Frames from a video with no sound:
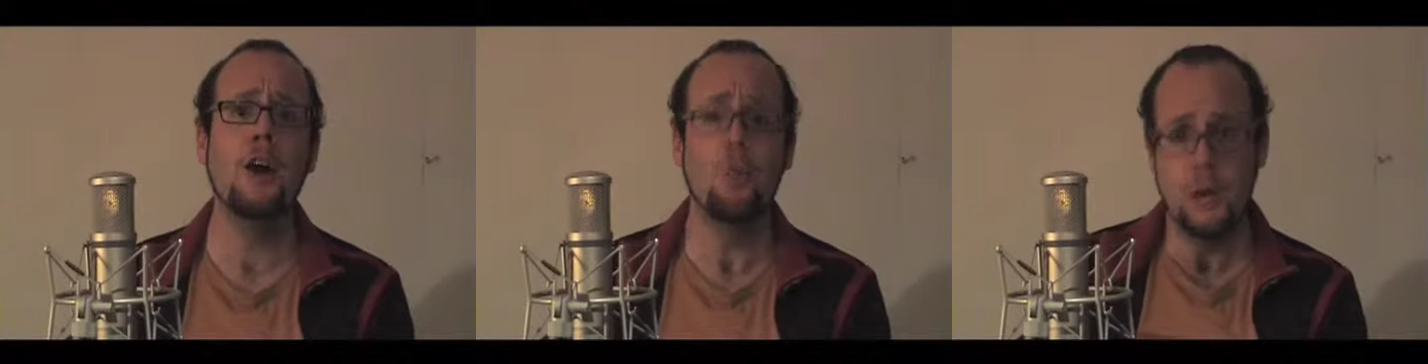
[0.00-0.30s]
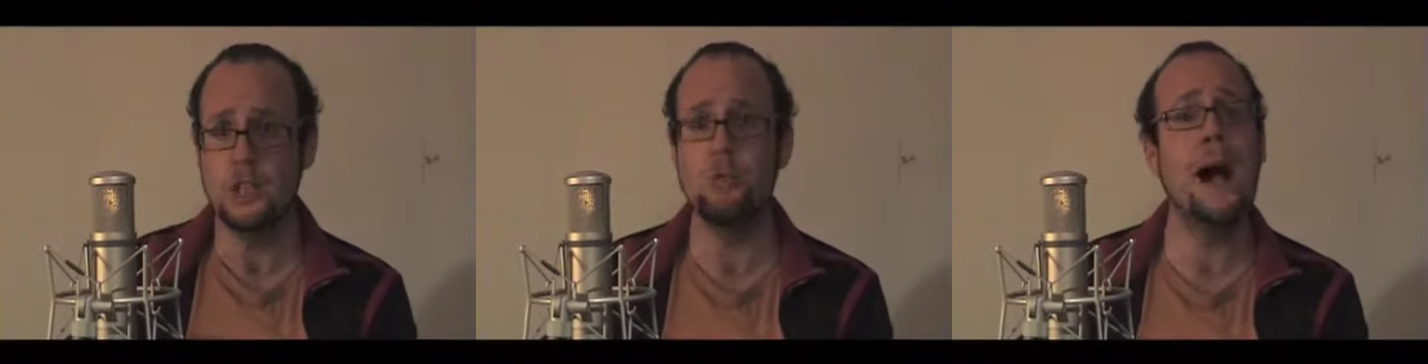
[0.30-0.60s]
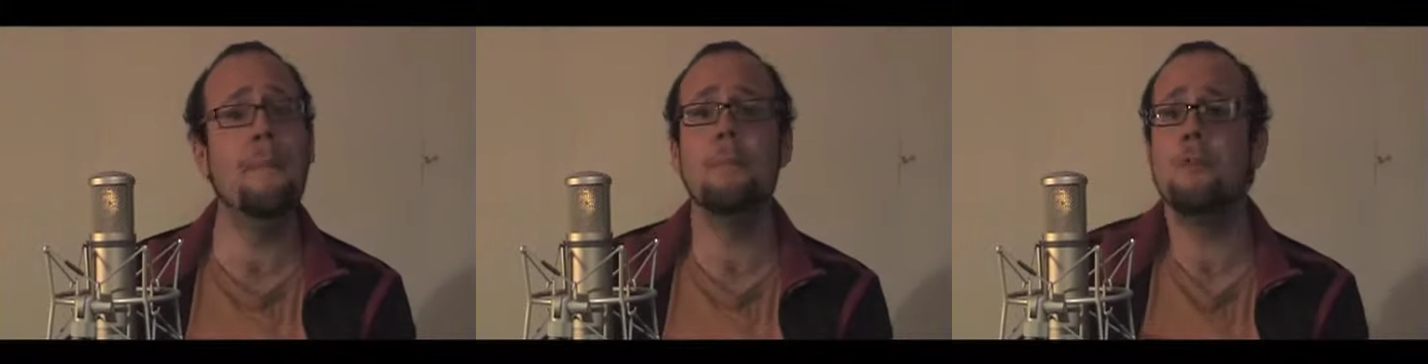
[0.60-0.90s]
We
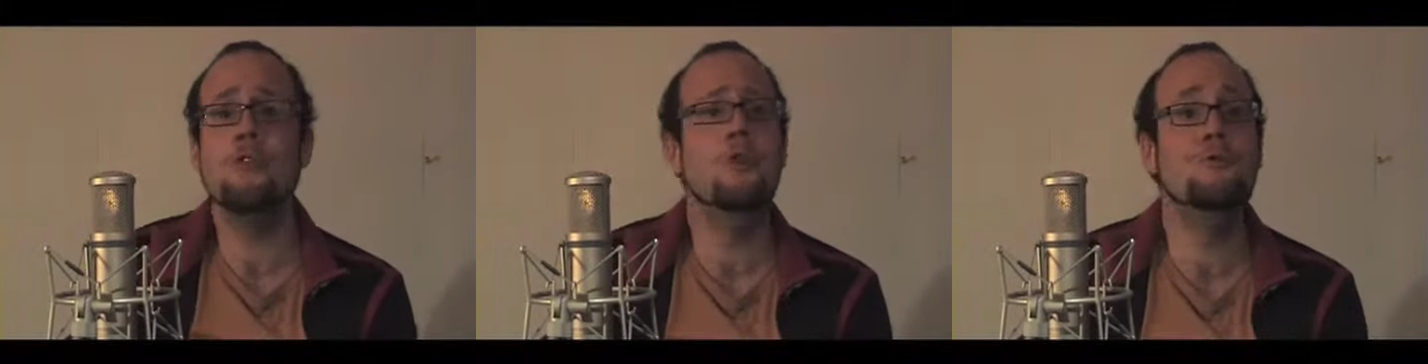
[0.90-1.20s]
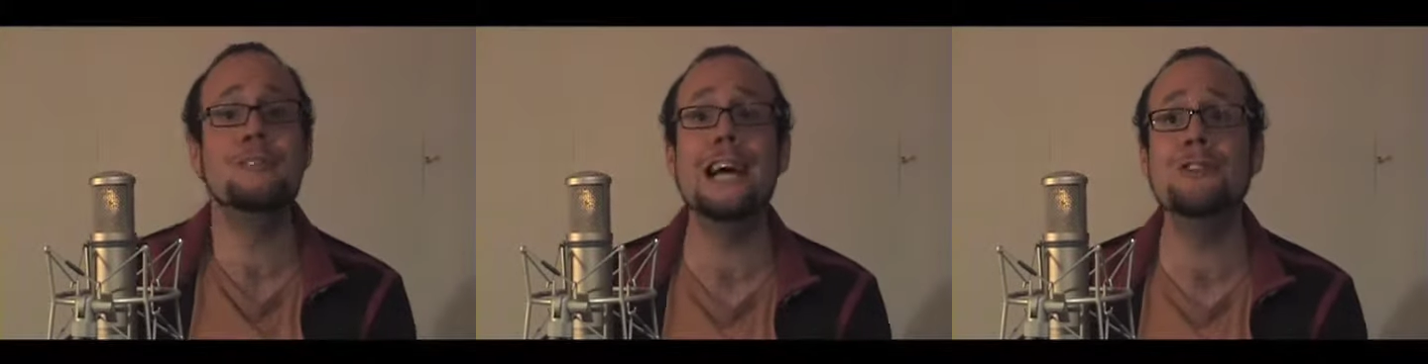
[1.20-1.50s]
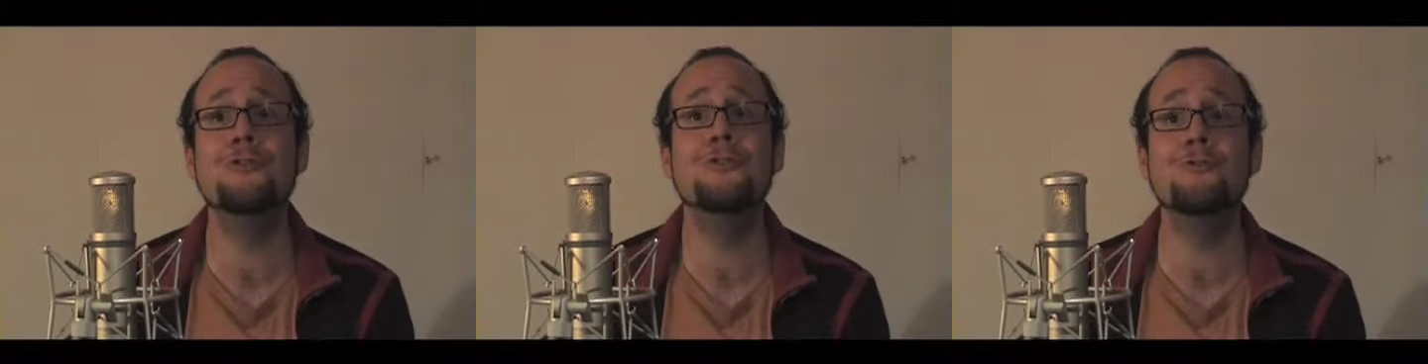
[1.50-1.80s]
swam through
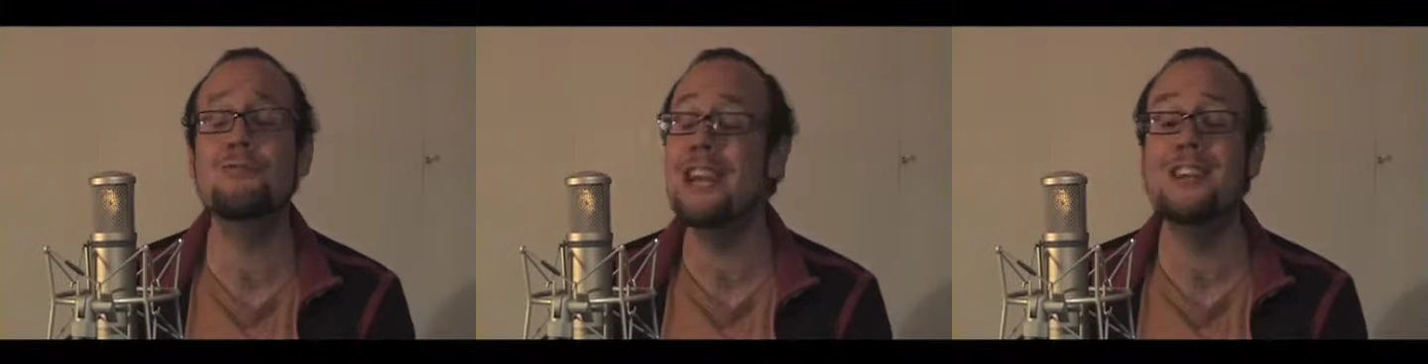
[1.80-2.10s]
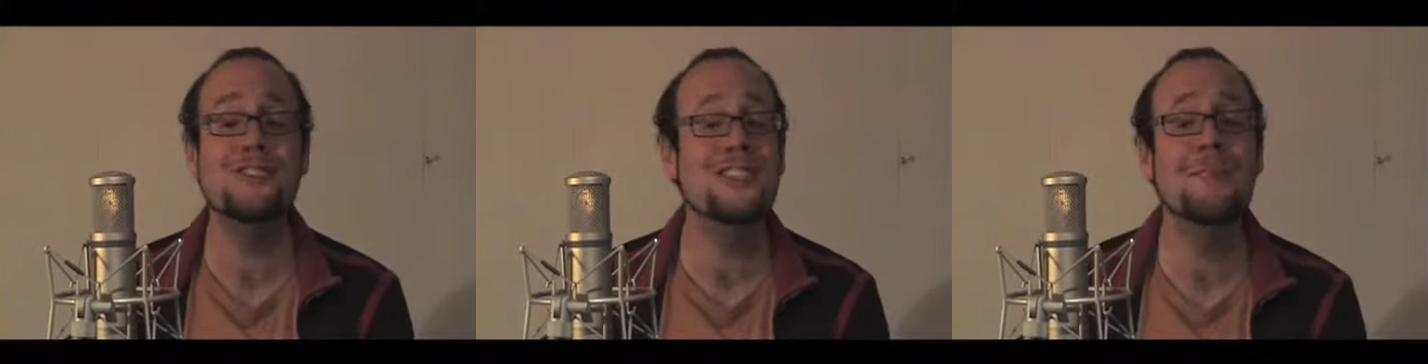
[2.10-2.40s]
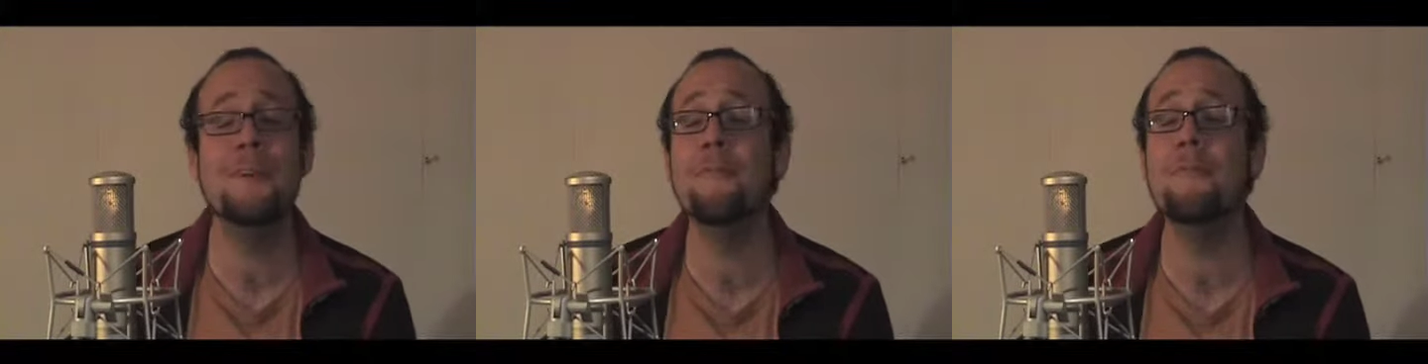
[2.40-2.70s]
Saturn's rings, and then
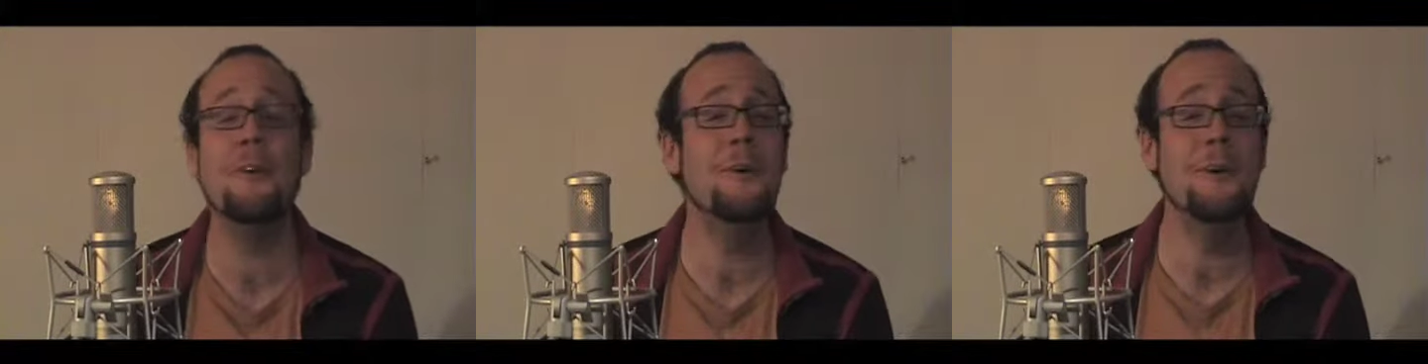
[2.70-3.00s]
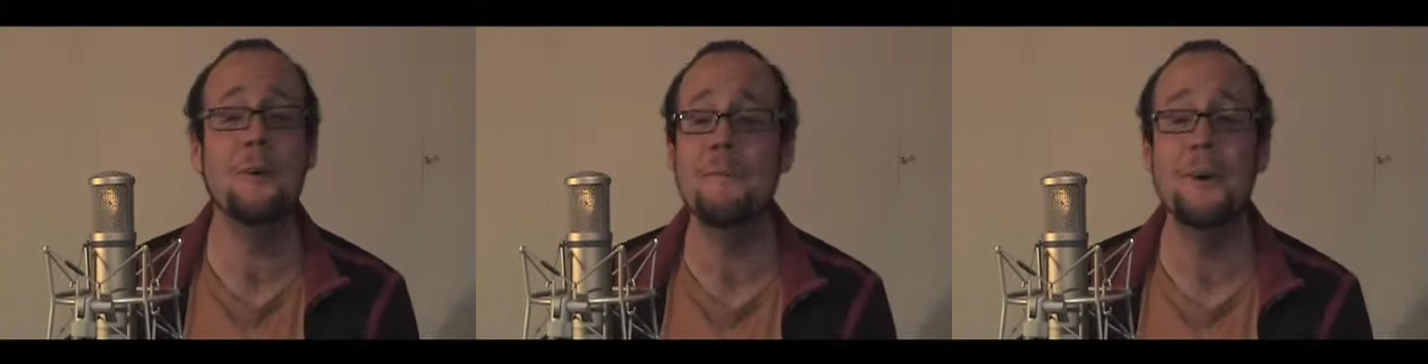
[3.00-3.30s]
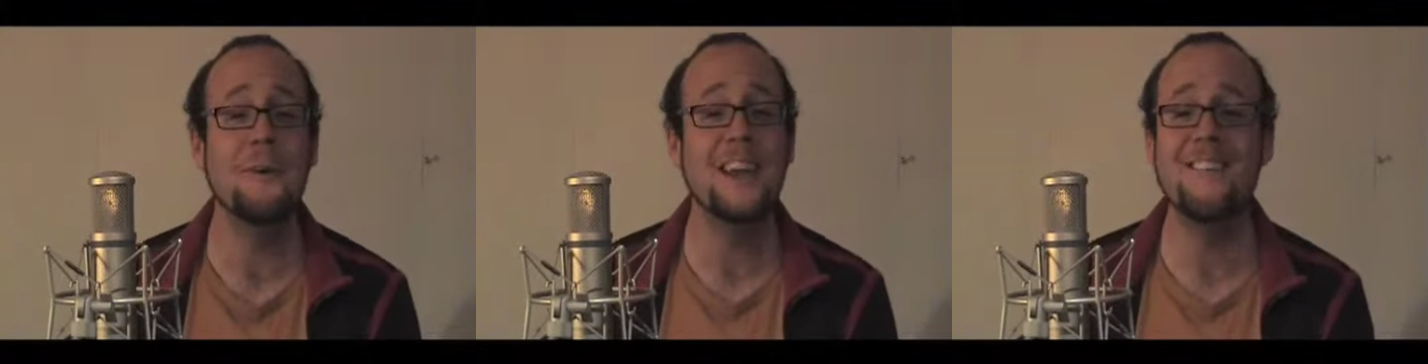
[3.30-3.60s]
we flew the
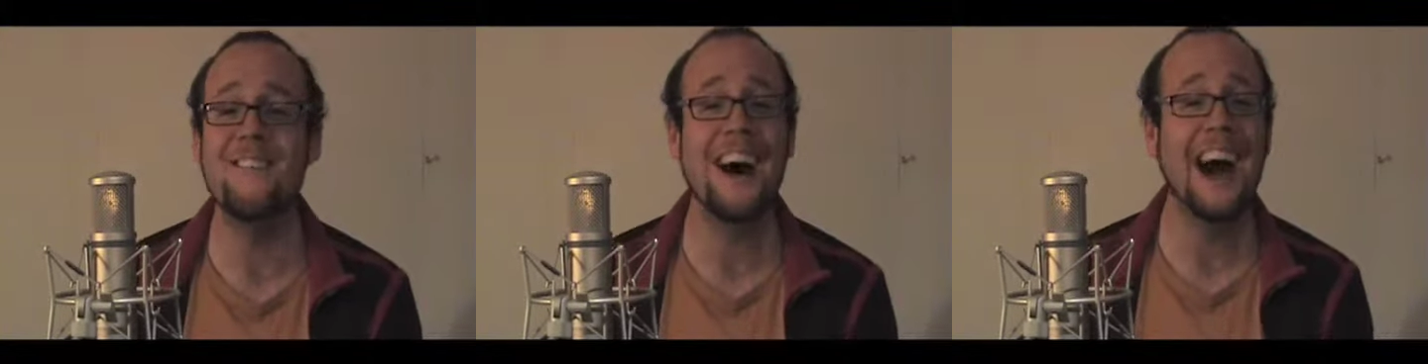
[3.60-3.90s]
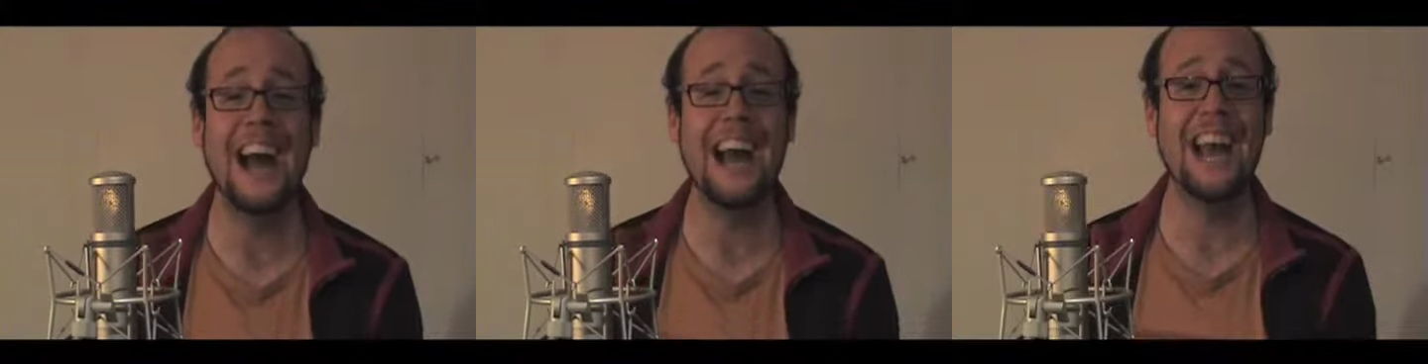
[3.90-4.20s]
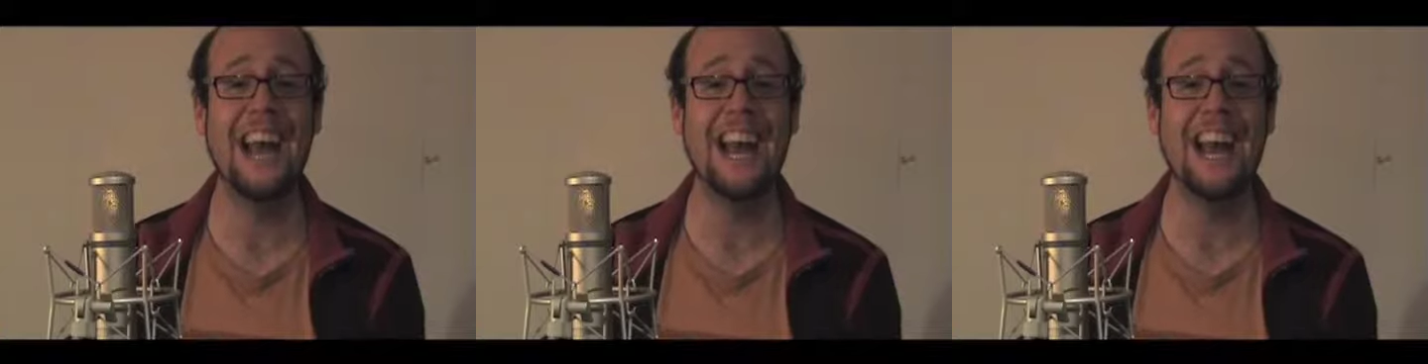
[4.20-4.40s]
Milky Way.